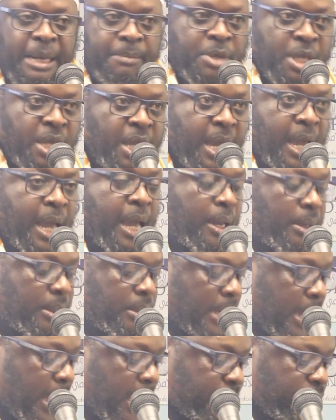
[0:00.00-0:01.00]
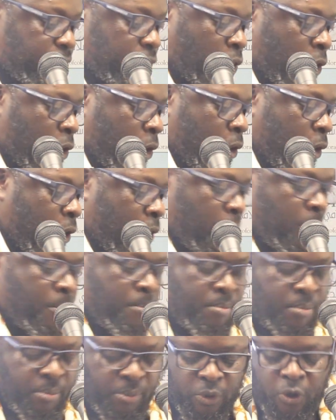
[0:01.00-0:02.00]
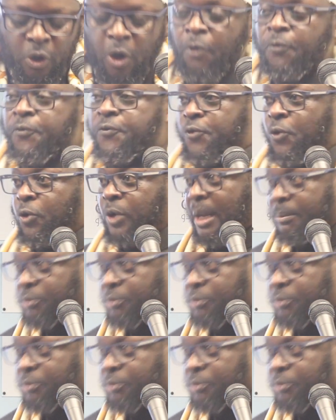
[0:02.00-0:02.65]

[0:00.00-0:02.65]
I'm here. I have no home, no food.